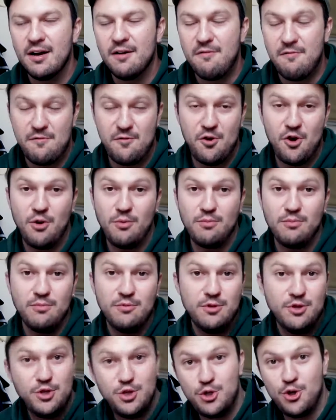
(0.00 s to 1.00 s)
from
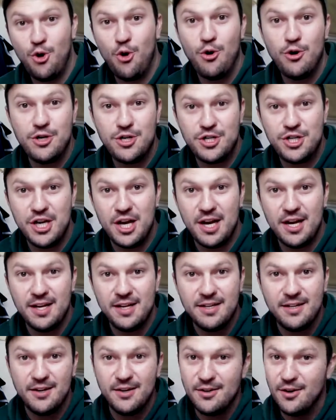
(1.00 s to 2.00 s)
Georgia,
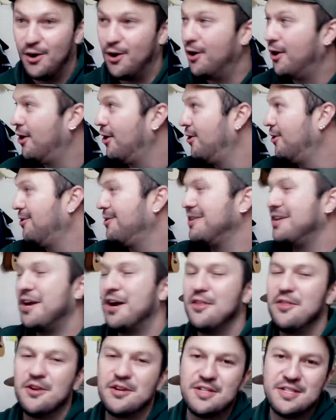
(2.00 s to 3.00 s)
all the
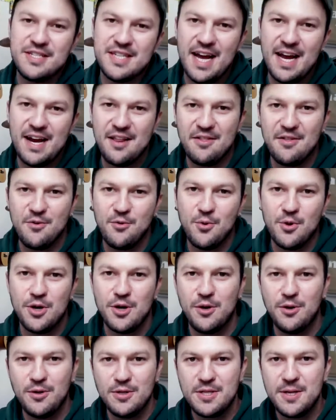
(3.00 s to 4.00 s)
other side of the
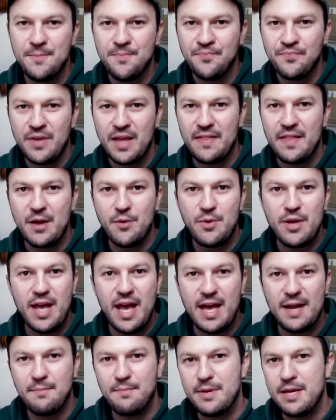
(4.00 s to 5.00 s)
world. And then we
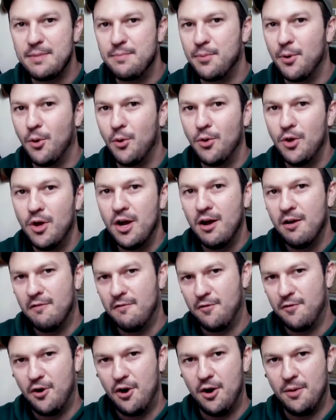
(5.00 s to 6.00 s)
had people
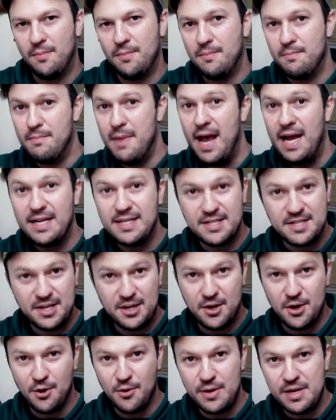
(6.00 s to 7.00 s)
from
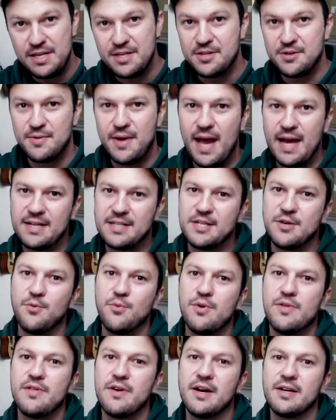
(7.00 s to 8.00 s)
Mexico interacting
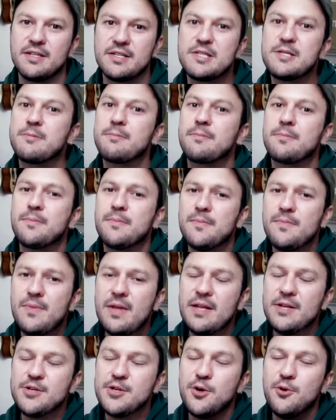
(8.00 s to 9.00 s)
with us.
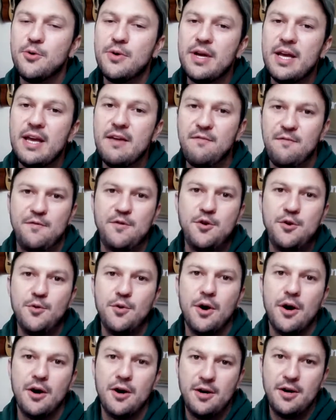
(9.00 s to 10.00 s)
So if you
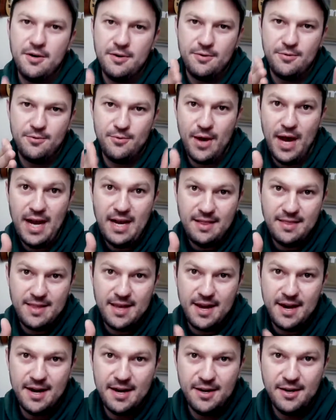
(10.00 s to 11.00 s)
are right
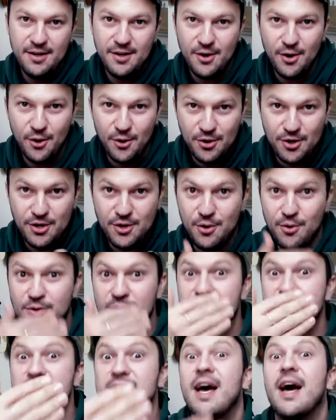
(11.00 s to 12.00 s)
there on your
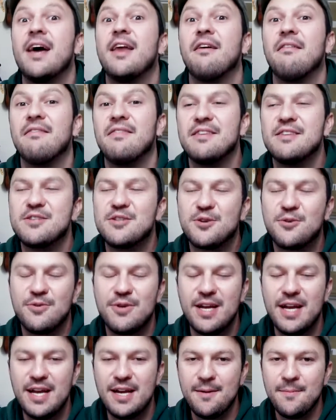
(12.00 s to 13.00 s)
side of the
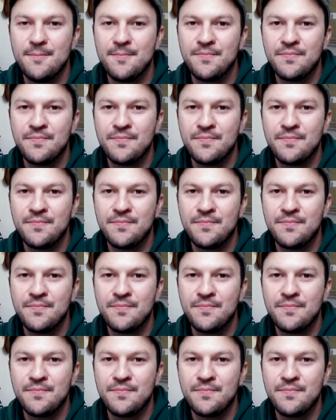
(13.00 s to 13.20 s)
screen